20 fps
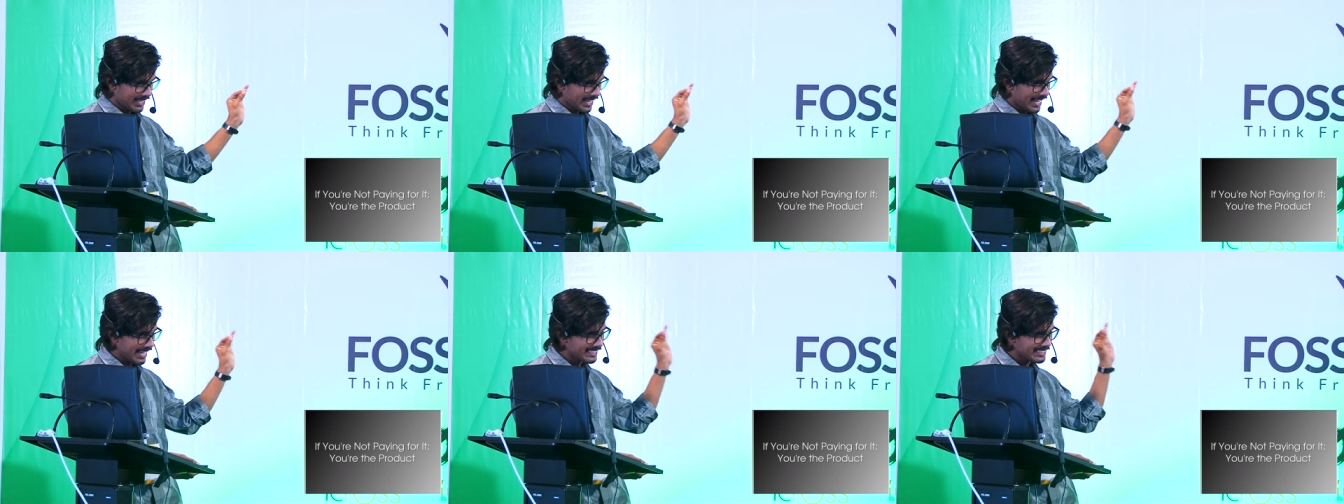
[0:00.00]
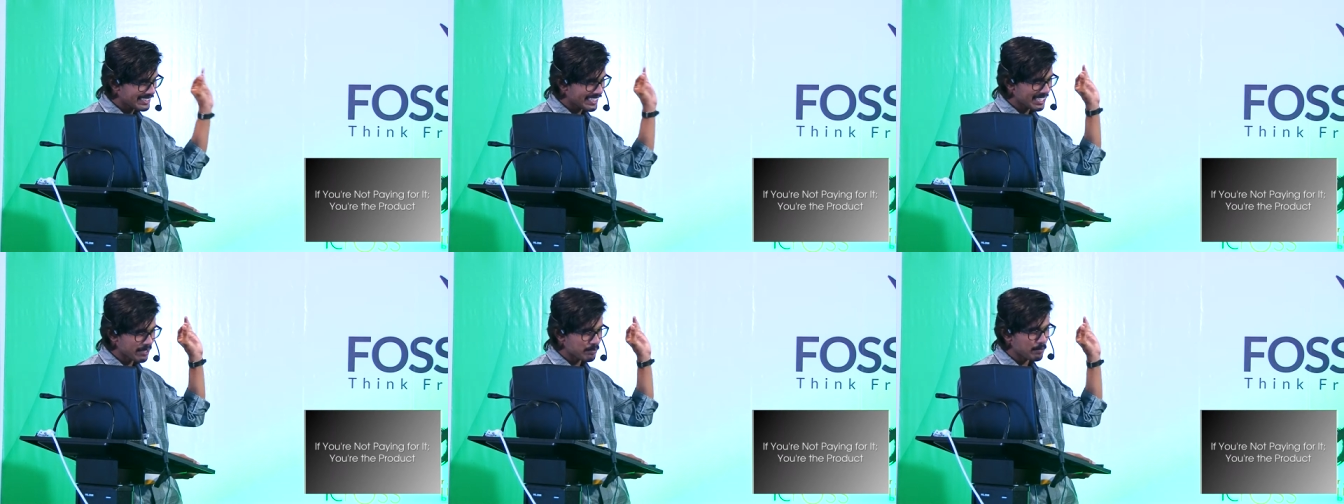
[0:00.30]

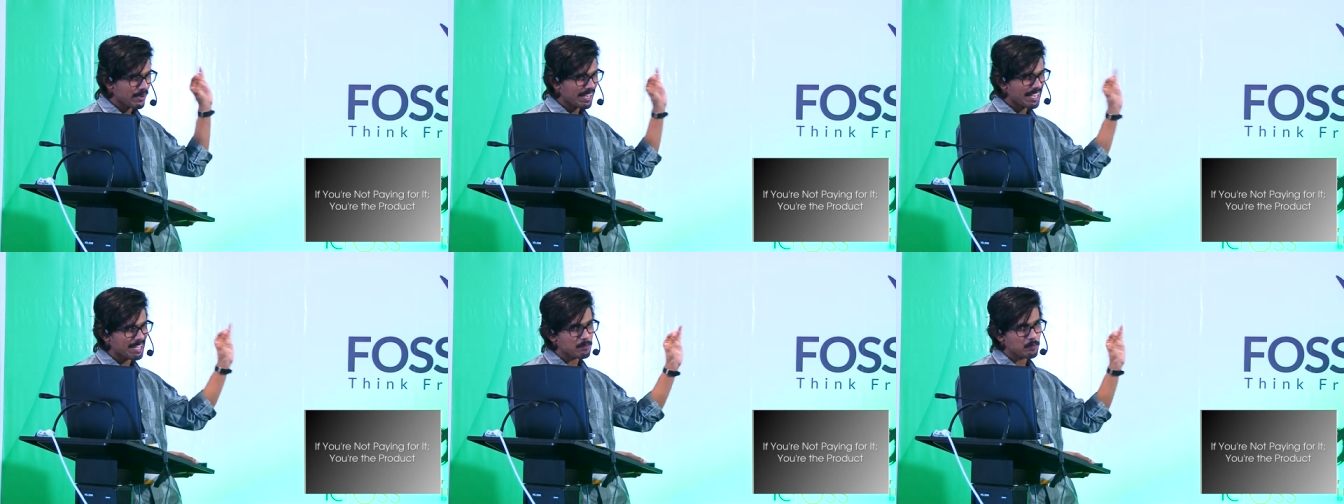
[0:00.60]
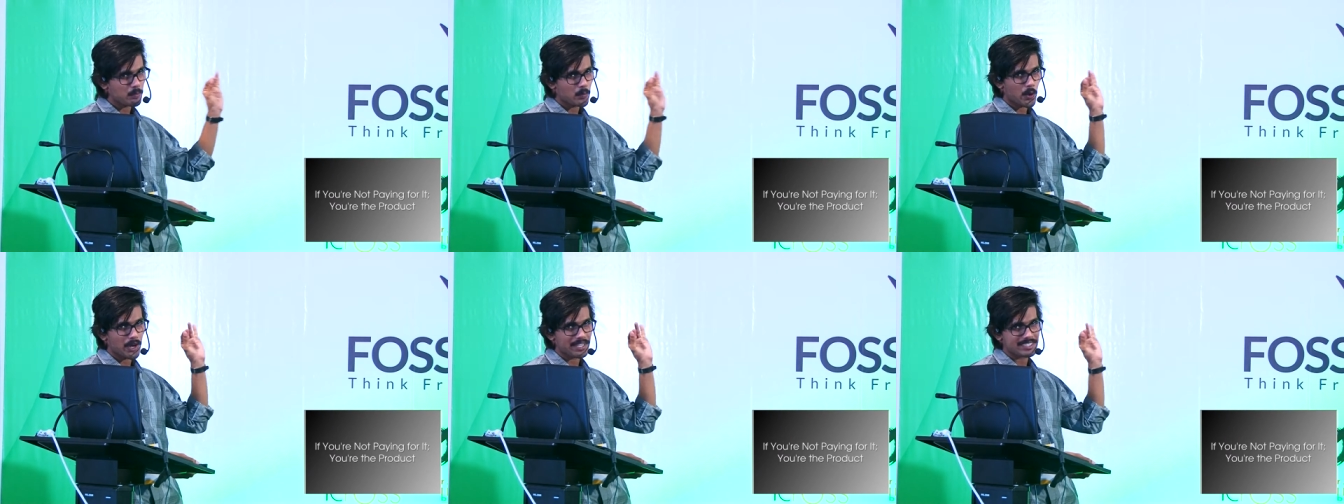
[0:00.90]
And their main
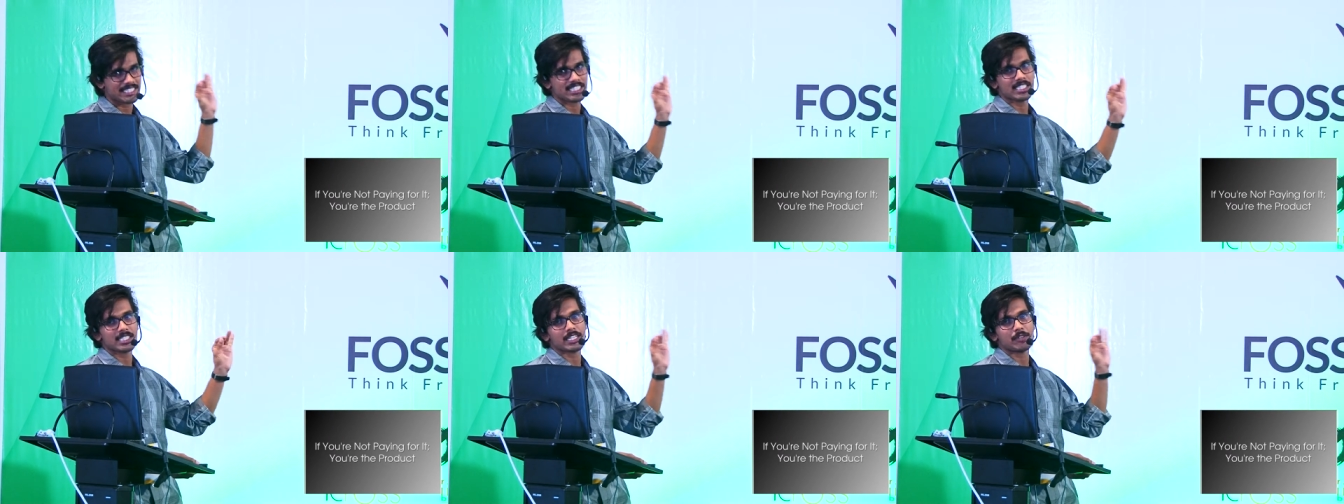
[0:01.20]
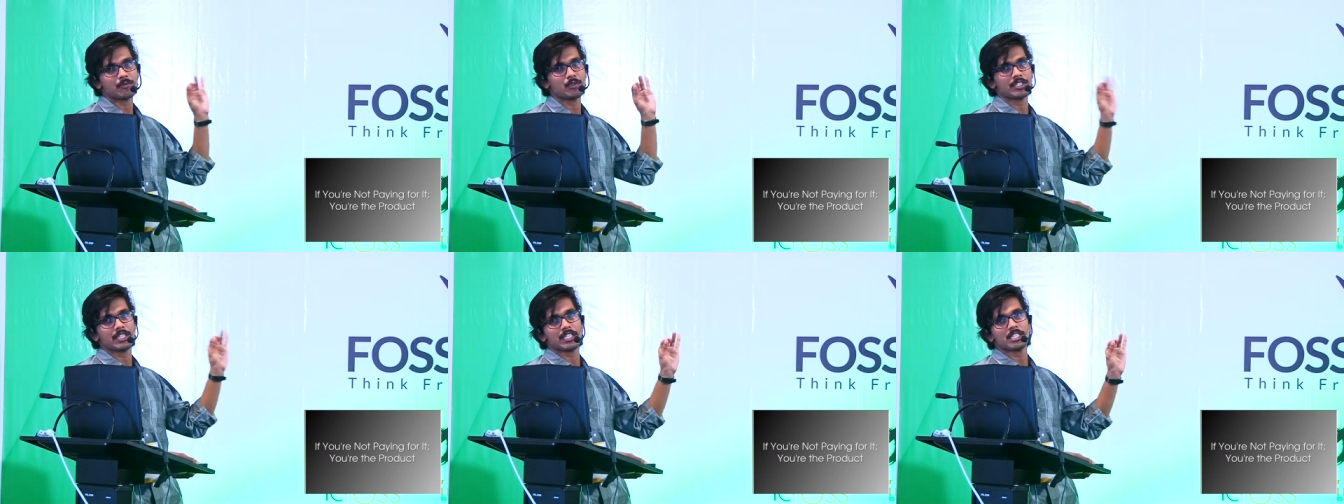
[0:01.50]
product is
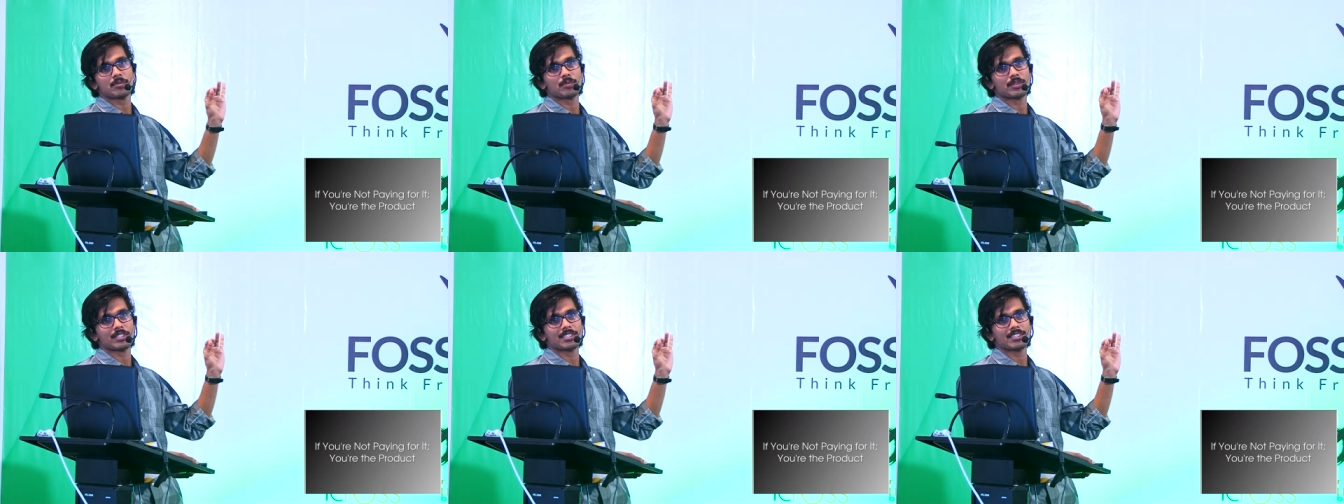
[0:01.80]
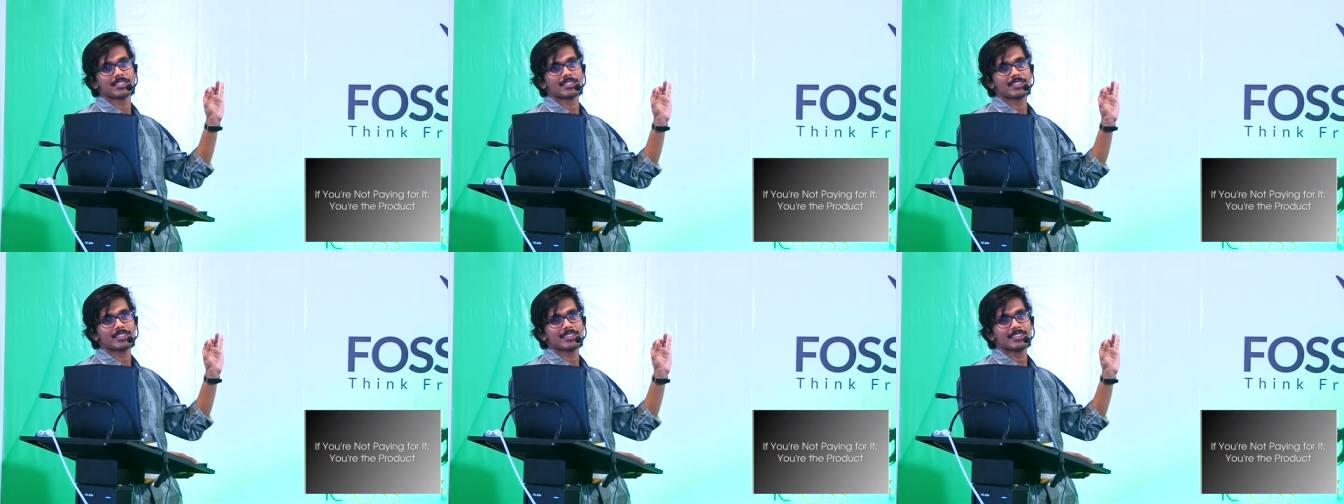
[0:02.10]
advertisement